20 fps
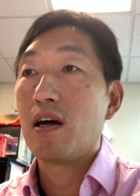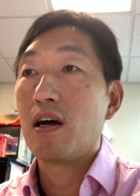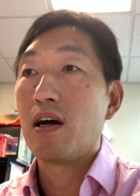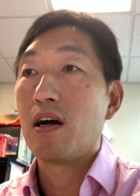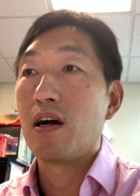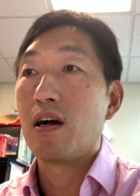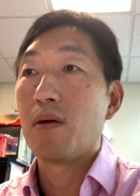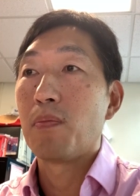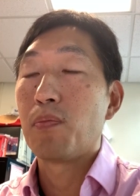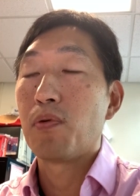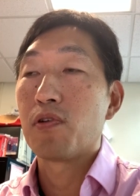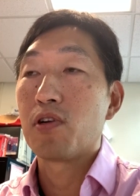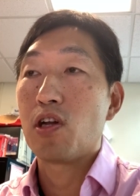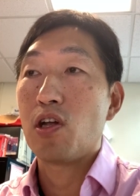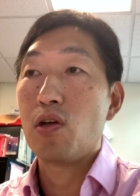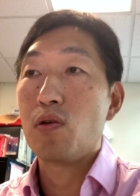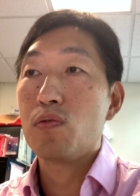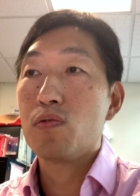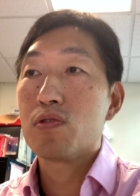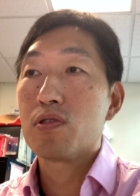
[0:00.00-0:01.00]
uh,
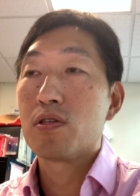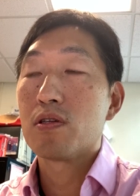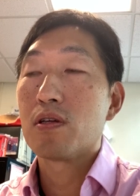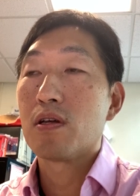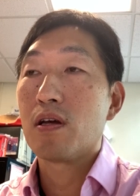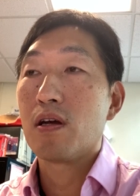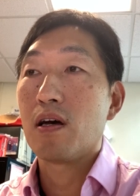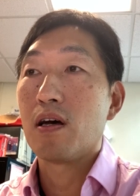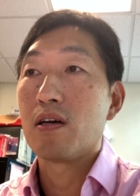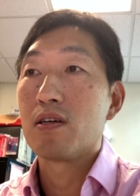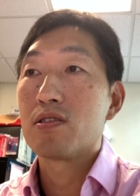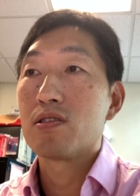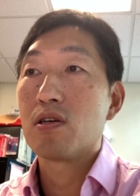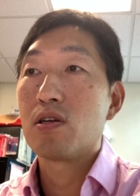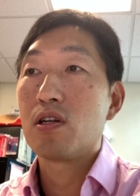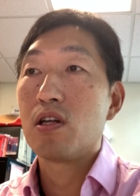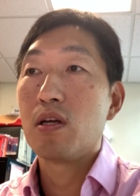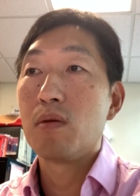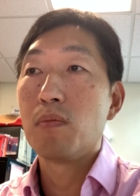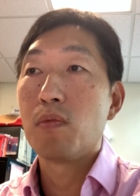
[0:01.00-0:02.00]
produce uh,
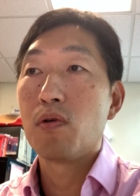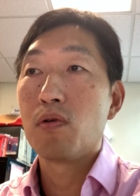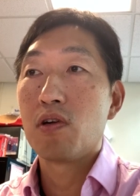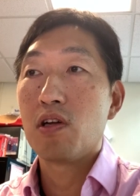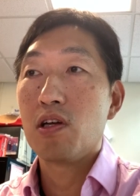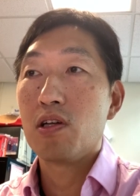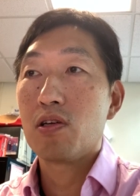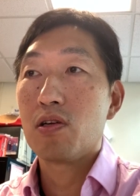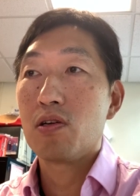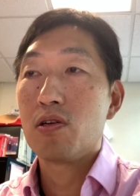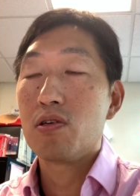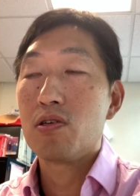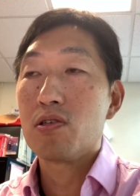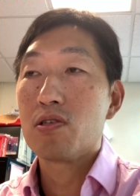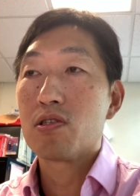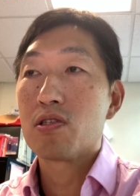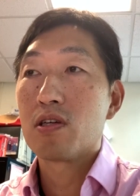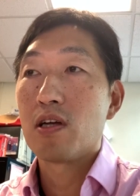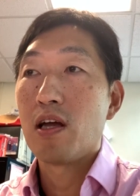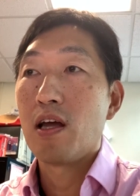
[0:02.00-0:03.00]
30 more
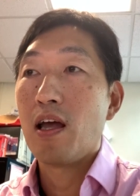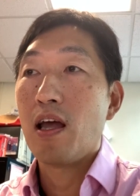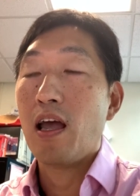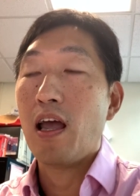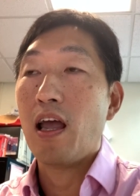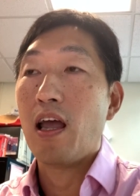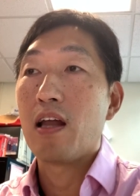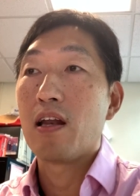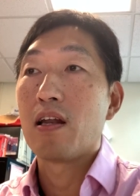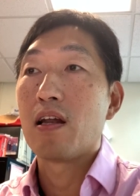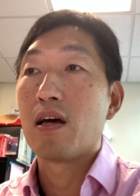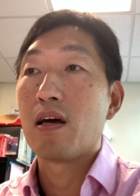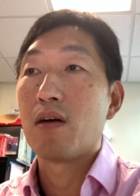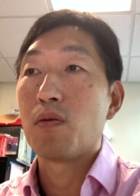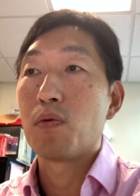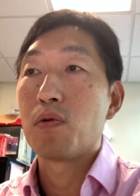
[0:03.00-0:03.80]
liters and uh,